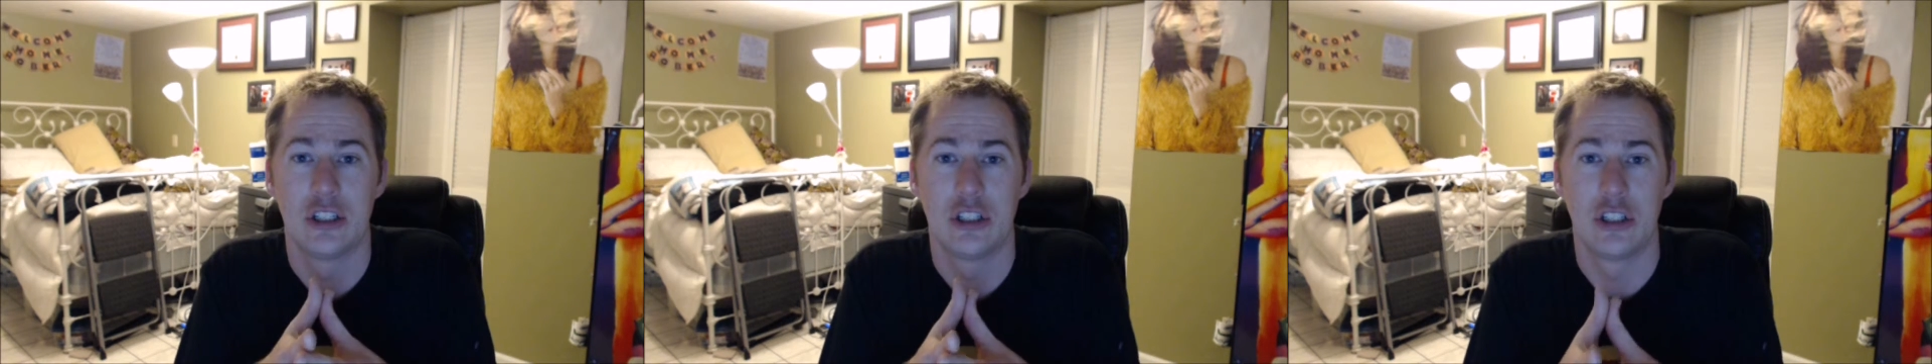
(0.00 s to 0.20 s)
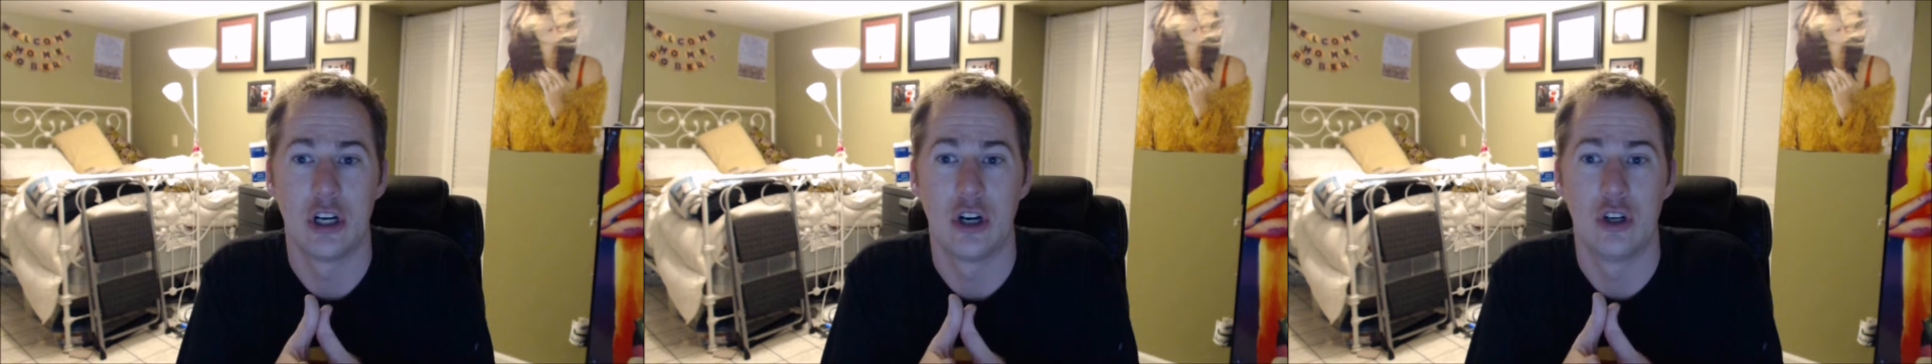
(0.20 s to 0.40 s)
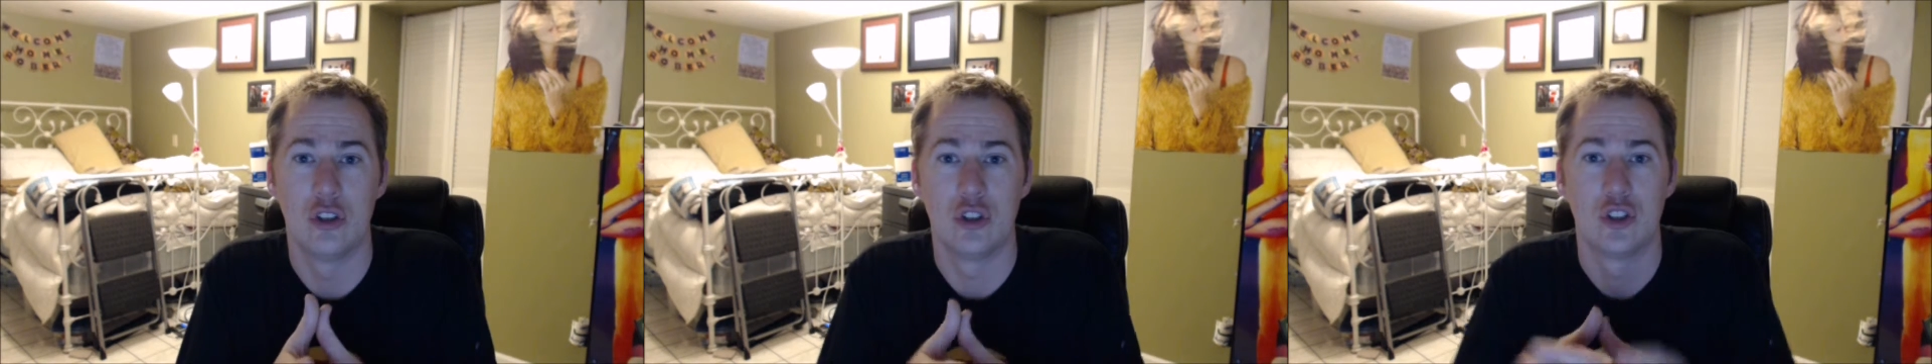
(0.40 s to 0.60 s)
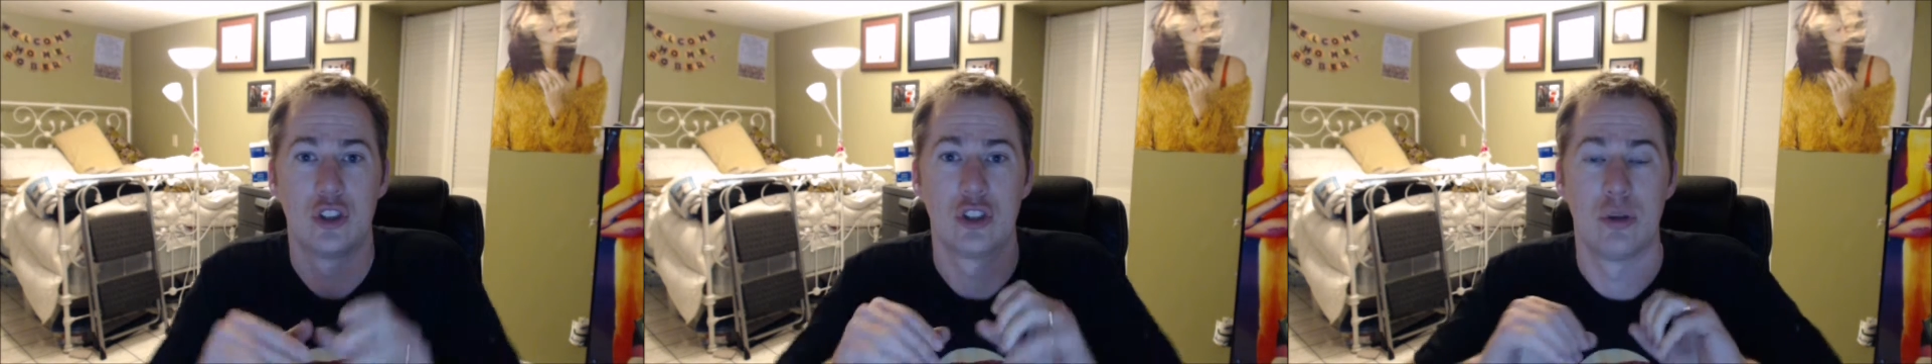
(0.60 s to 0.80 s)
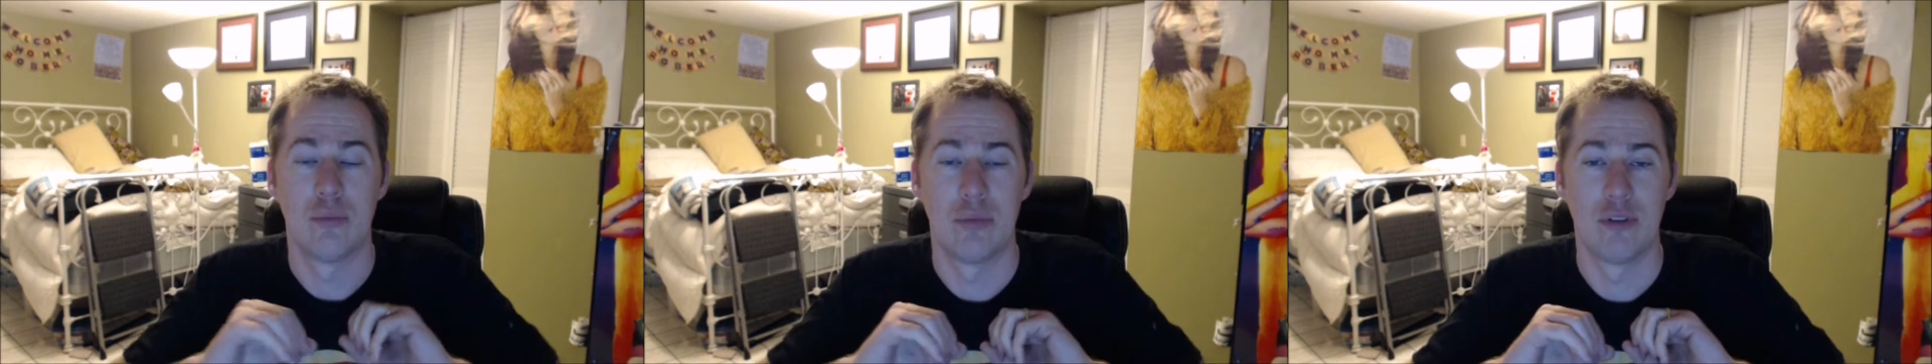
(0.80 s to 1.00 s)
goes
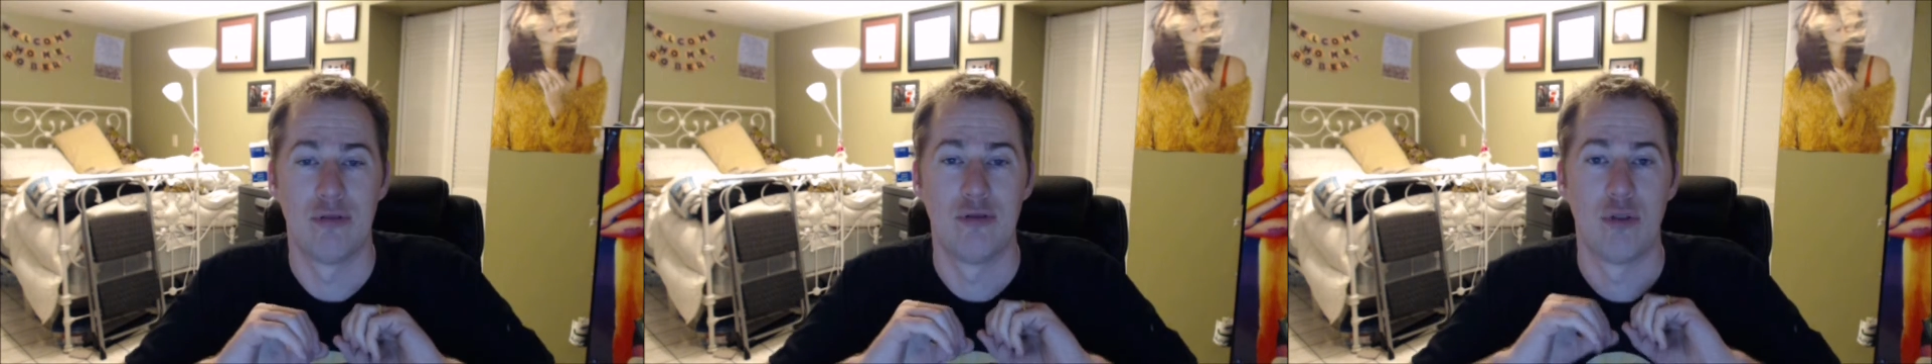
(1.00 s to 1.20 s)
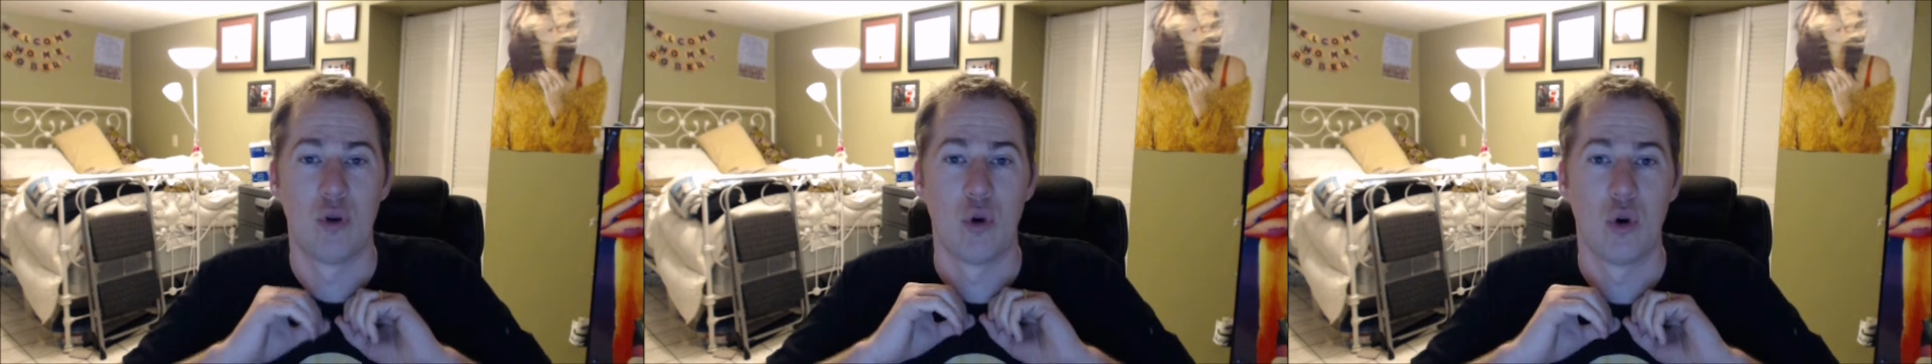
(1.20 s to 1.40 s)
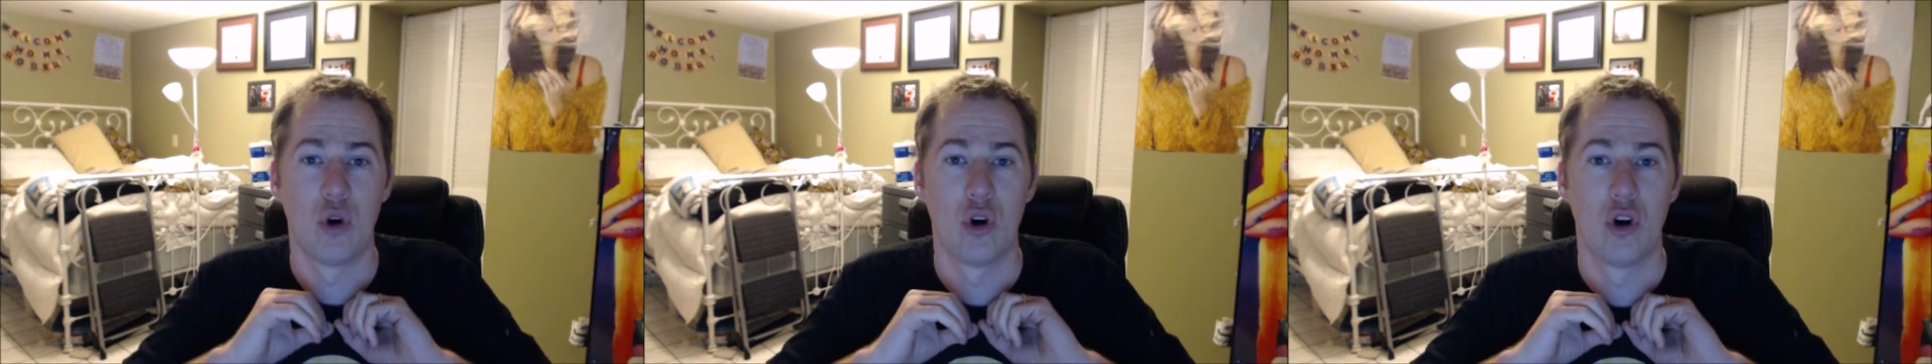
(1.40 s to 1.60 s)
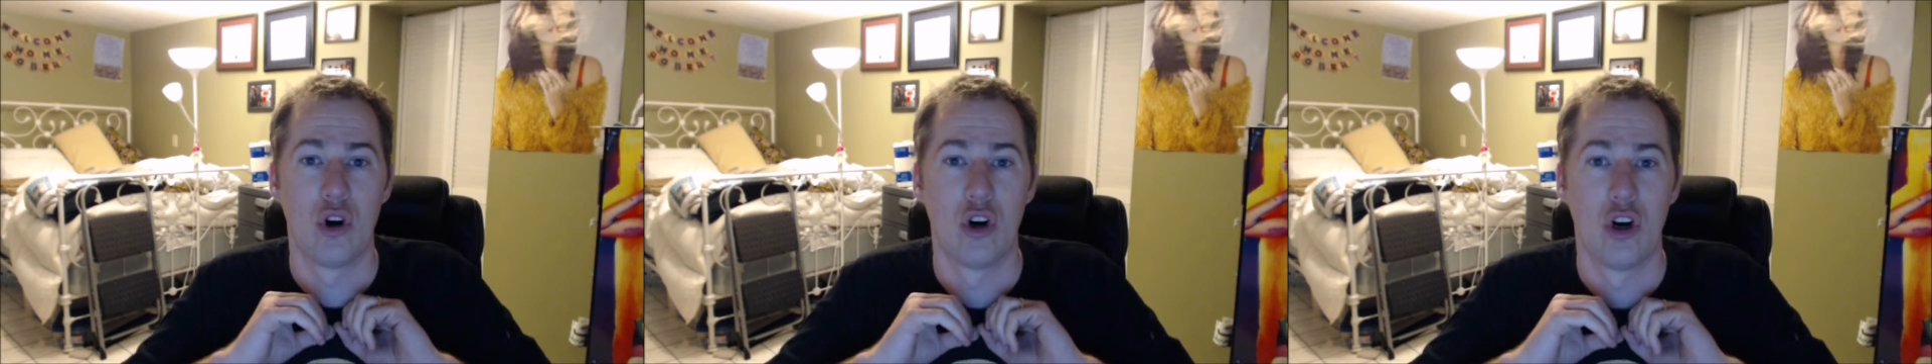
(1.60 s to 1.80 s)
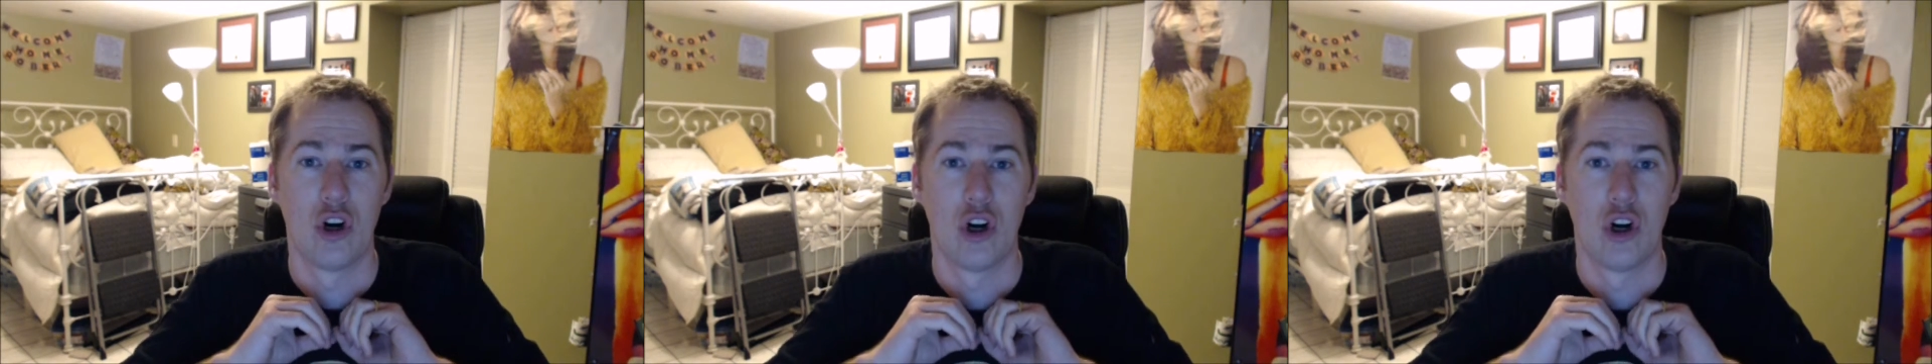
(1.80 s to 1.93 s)
before